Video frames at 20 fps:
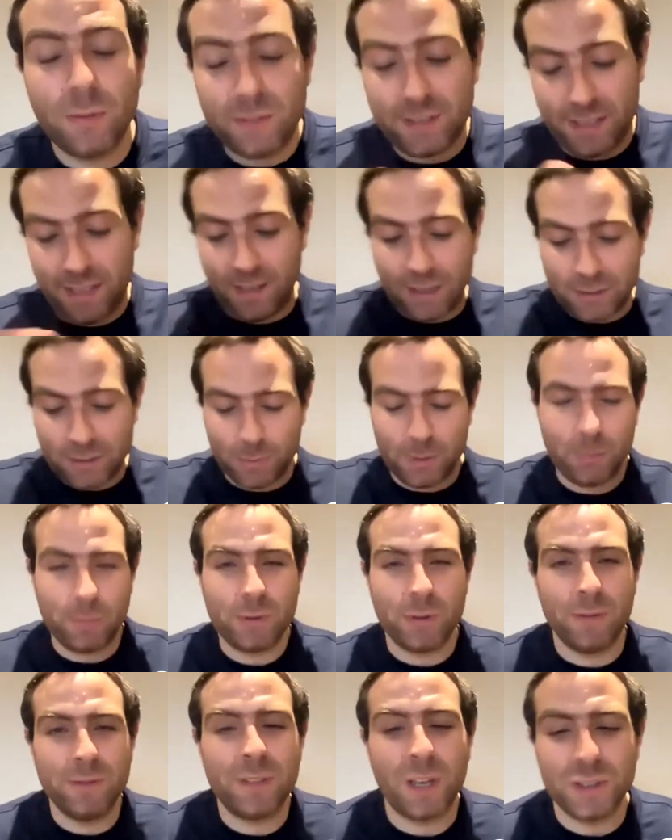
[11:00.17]
obviously, as we've
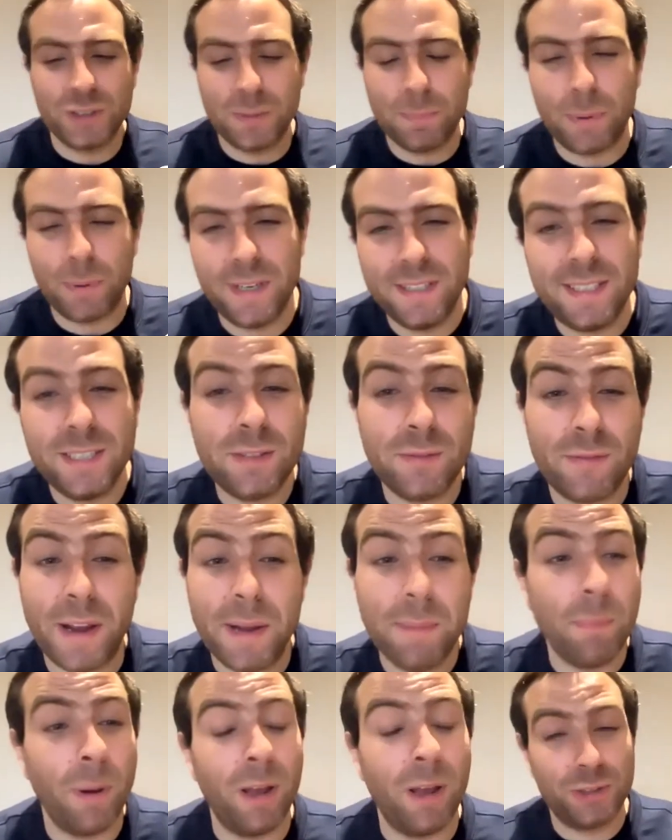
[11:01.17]
sort of touched upon, this is a
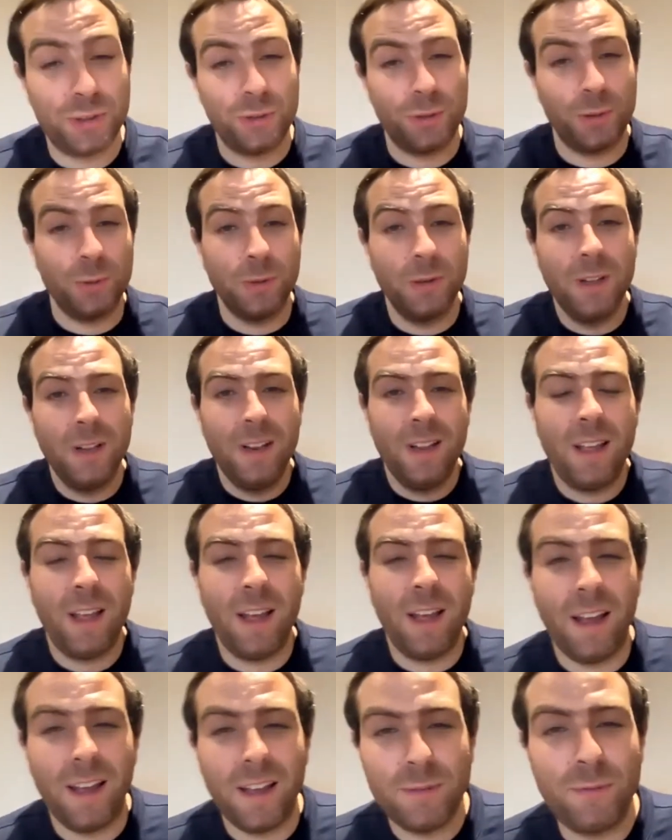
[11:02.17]
very personal
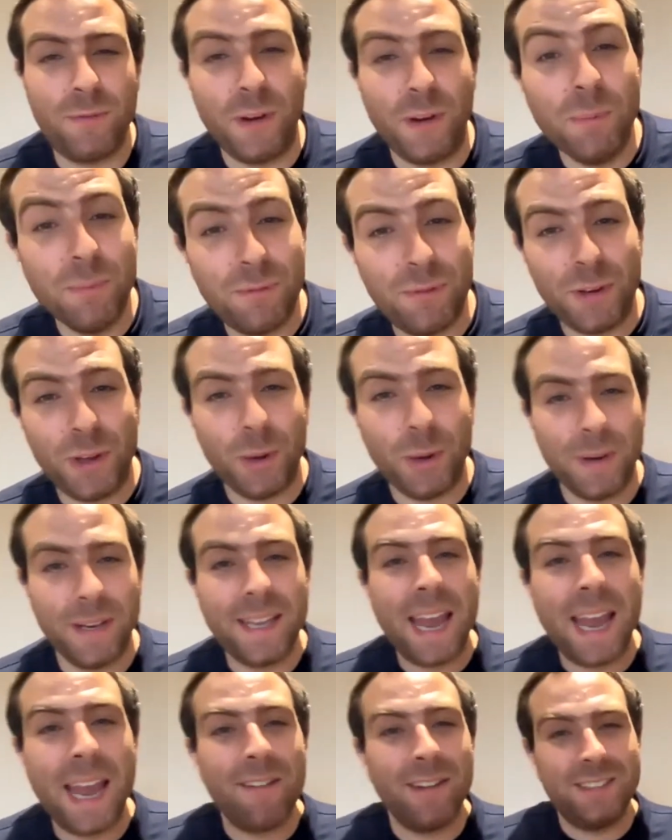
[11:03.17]
film for you, and a
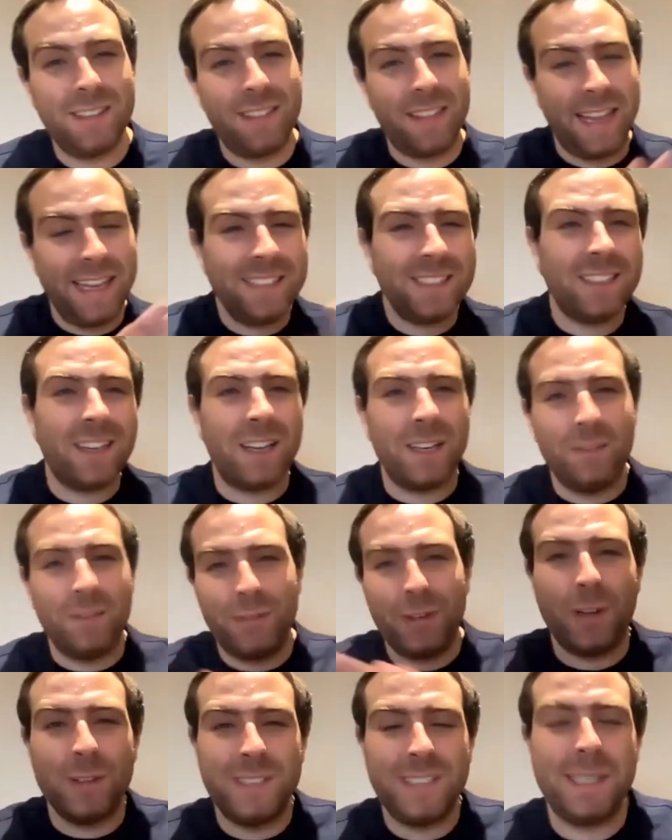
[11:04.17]
character that is kind of,
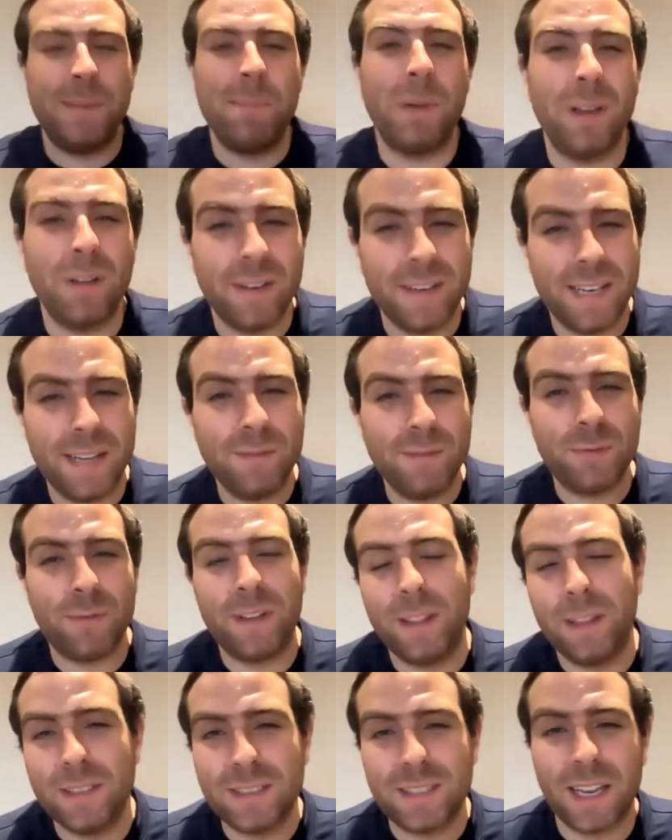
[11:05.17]
similar and lives
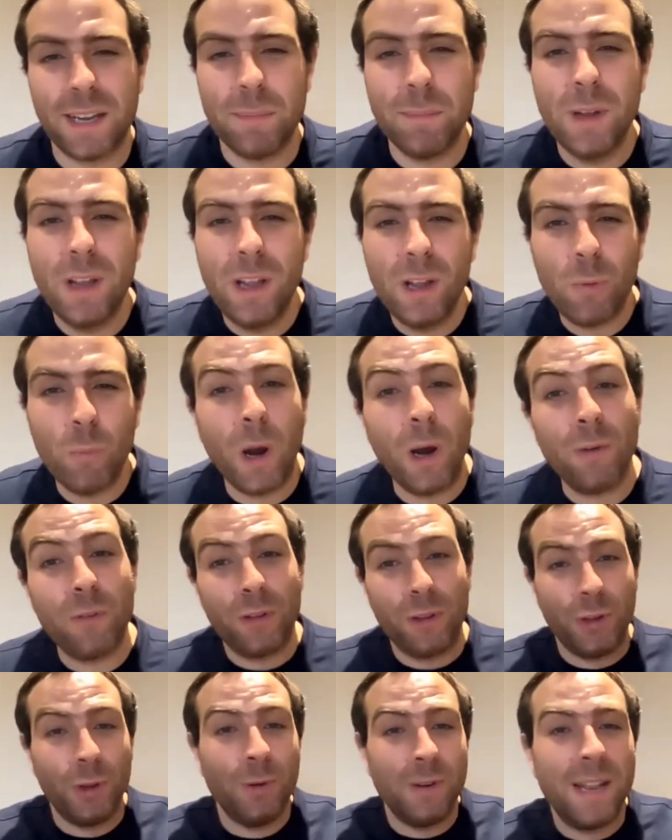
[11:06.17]
within the same world
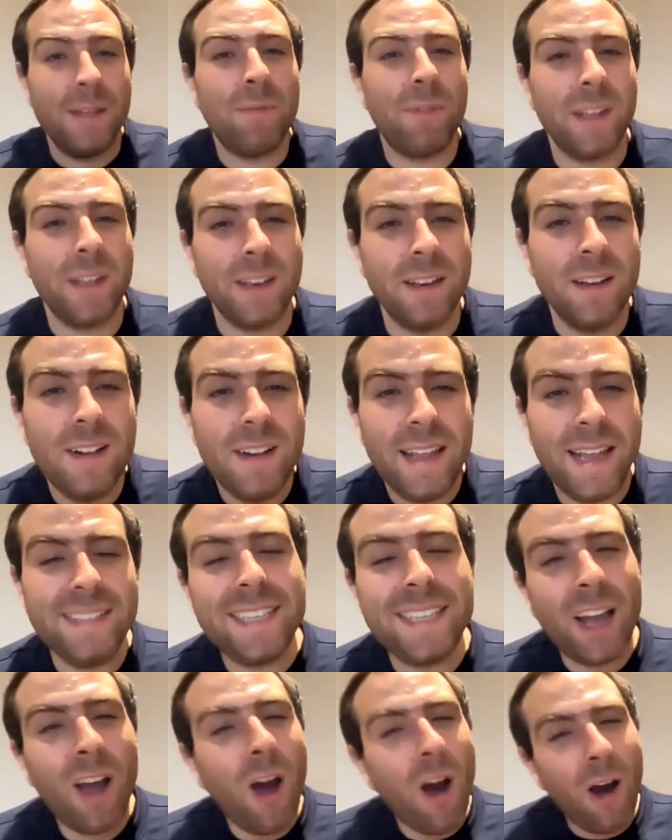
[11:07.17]
that you live in.
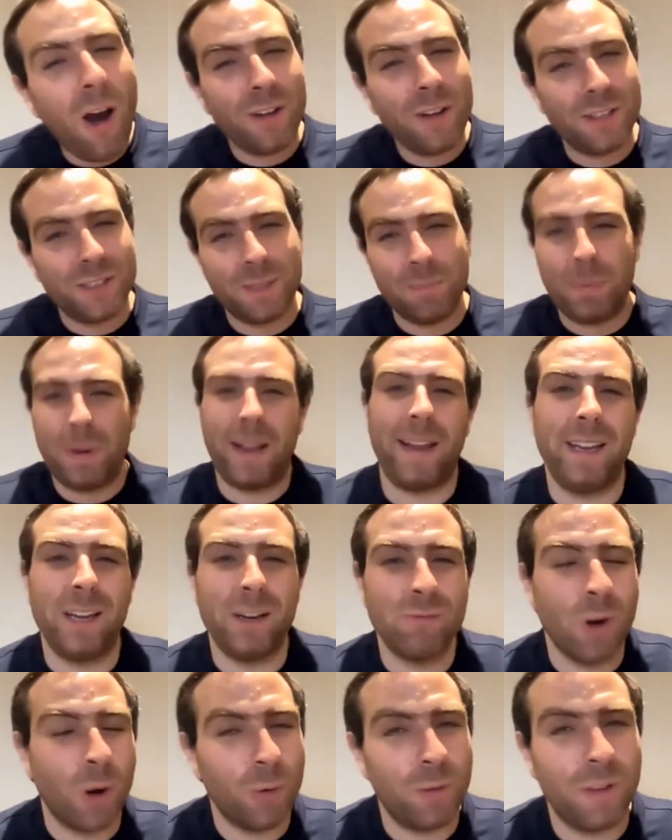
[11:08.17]
Is it harder to play
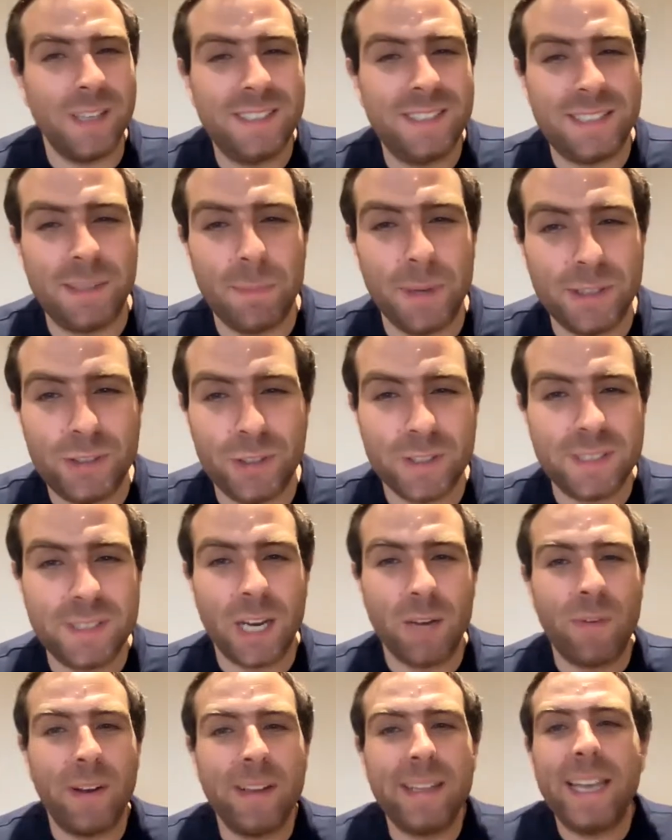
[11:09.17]
a role that is similar to
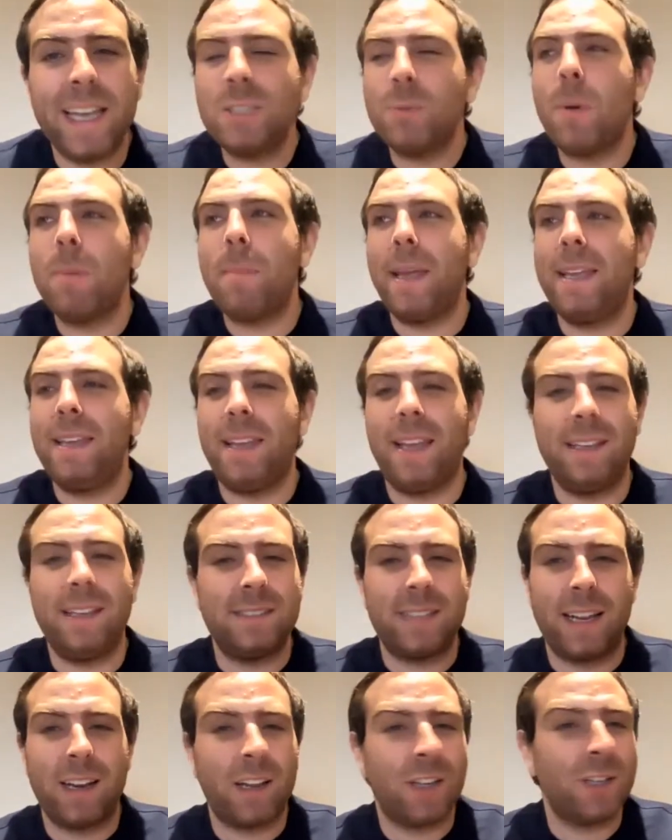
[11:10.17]
yourself? I guess when making,
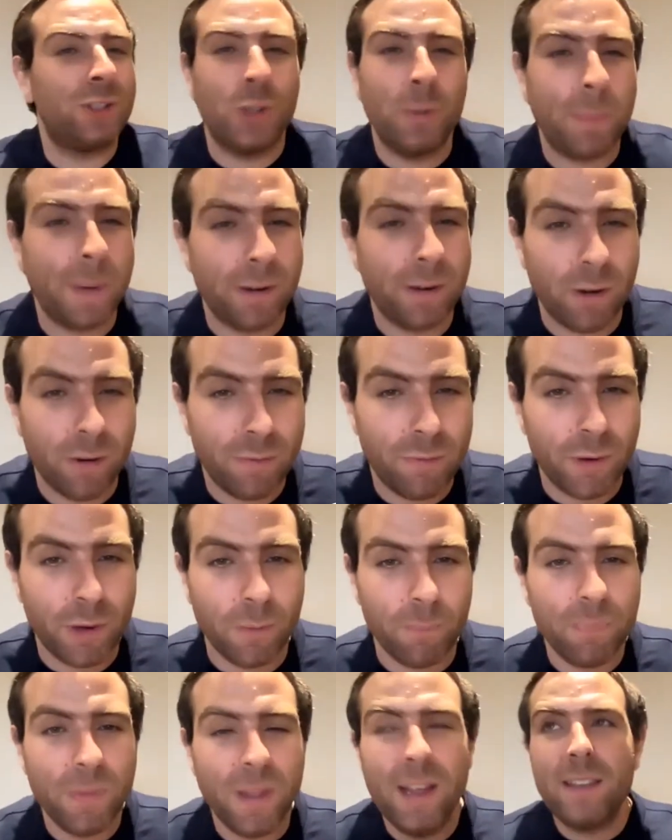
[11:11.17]
say, like a superhero
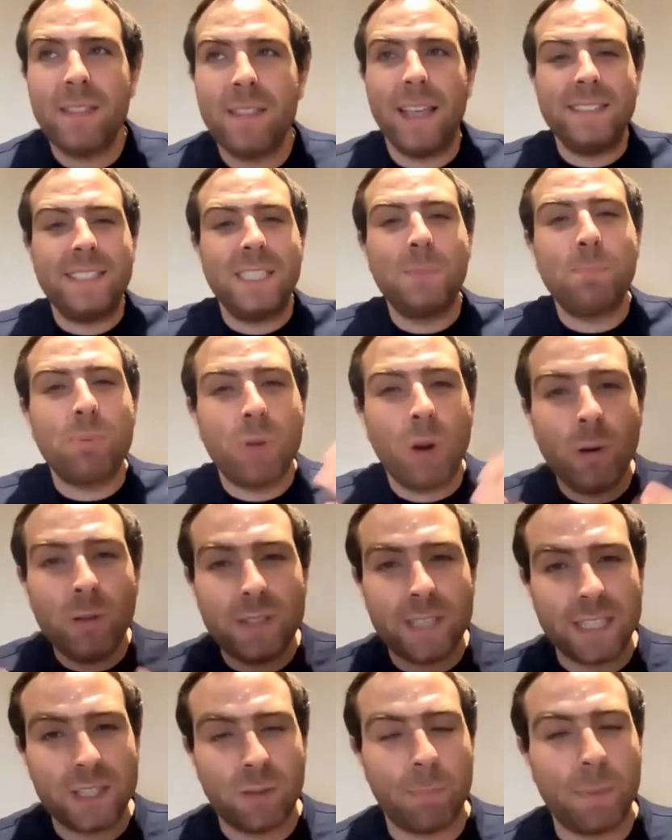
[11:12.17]
film, there's this
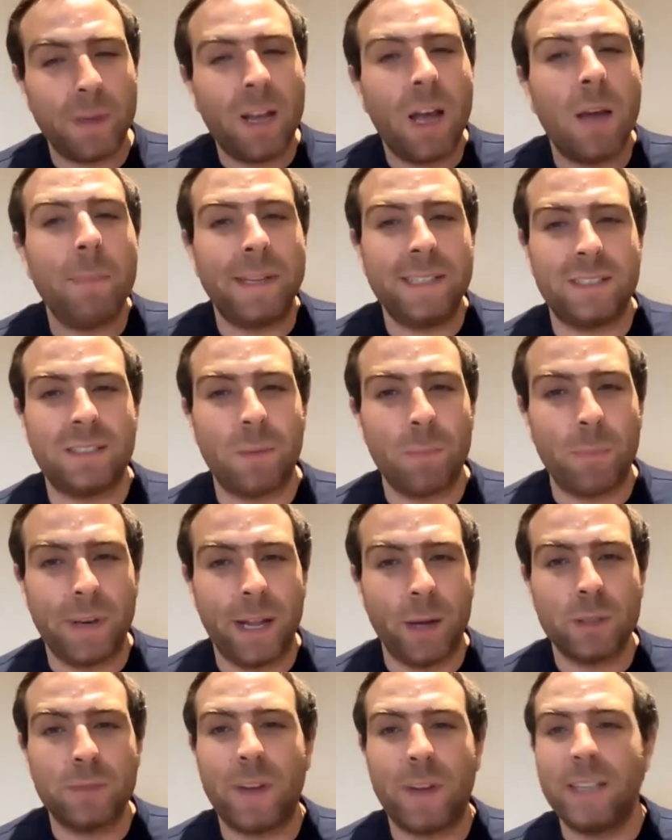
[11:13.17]
process of becoming someone
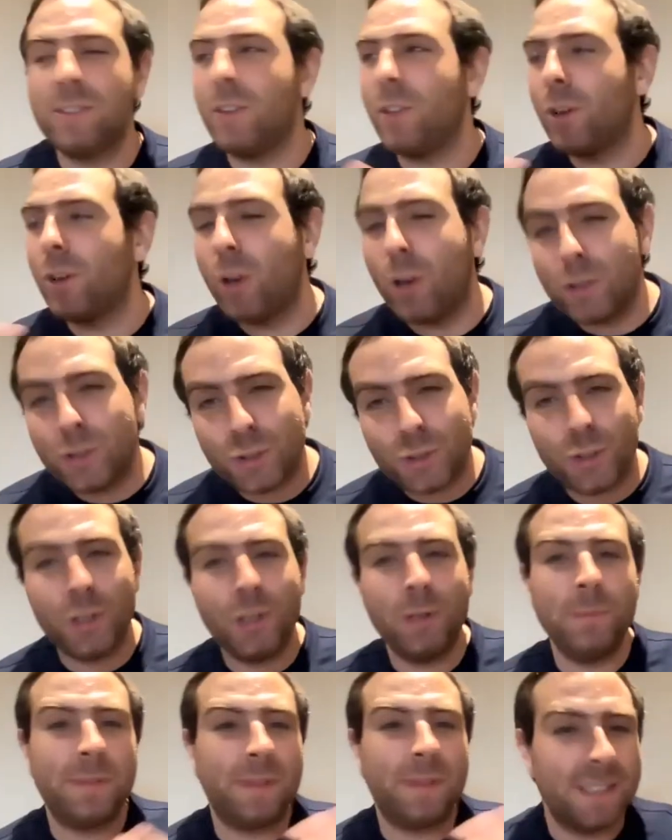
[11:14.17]
else, thanks to the
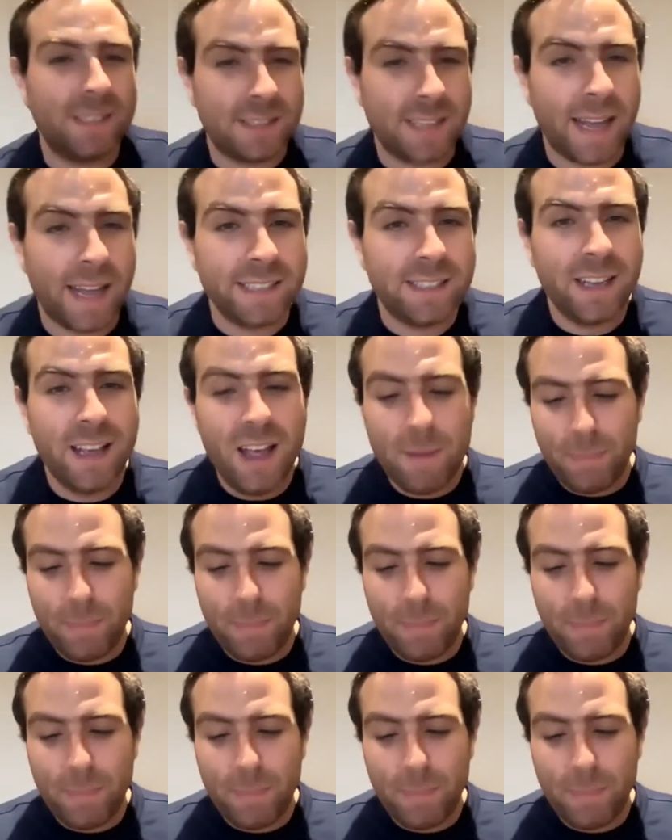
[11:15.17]
costumes, the set.